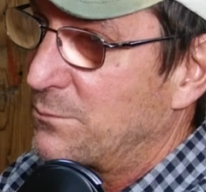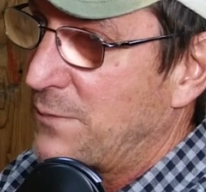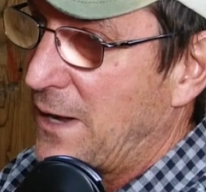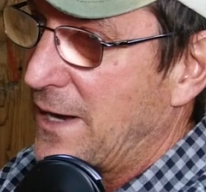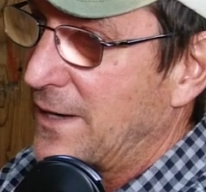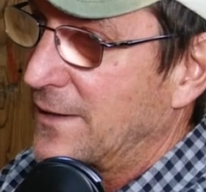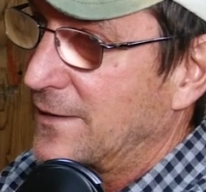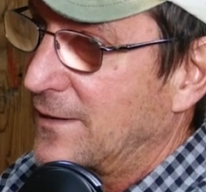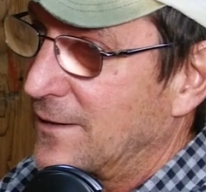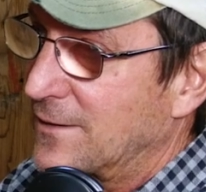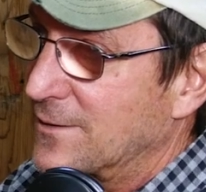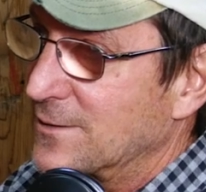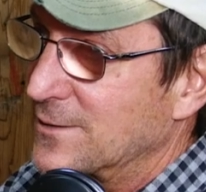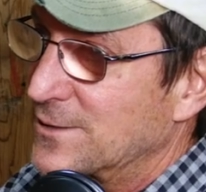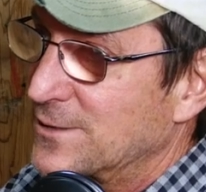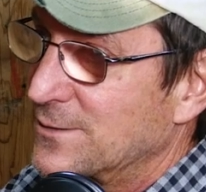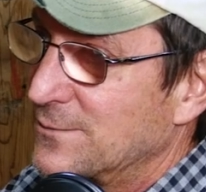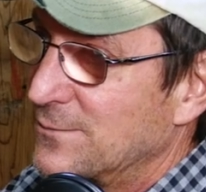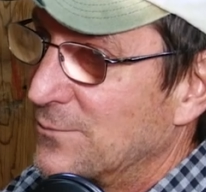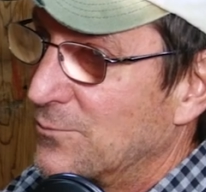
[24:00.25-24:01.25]
by and
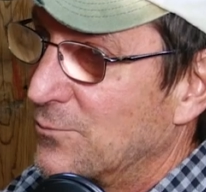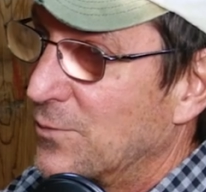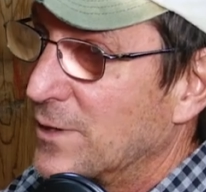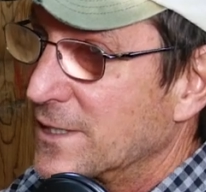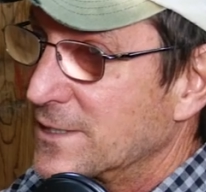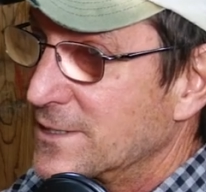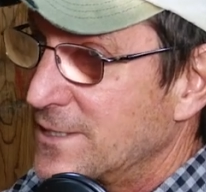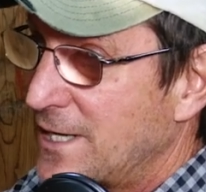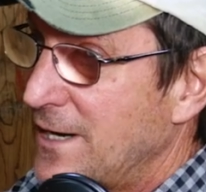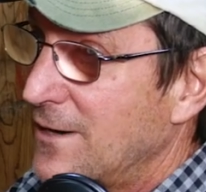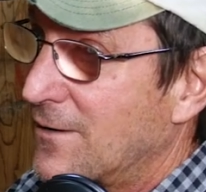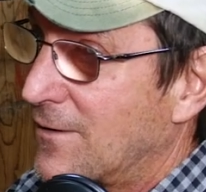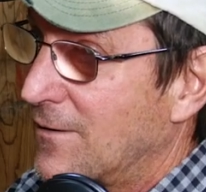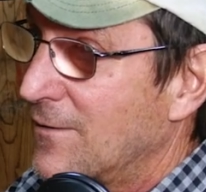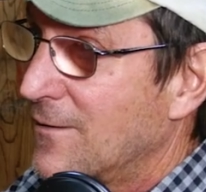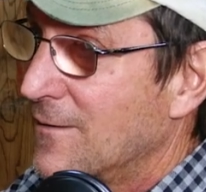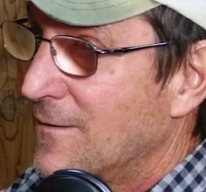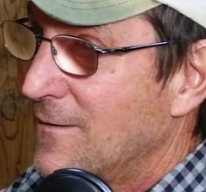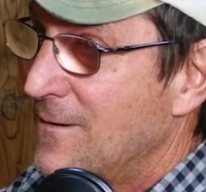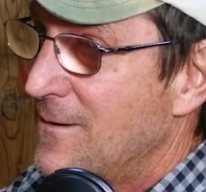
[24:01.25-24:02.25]
large right. when it's
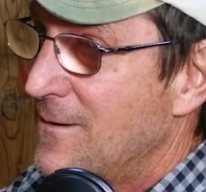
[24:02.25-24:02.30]
here.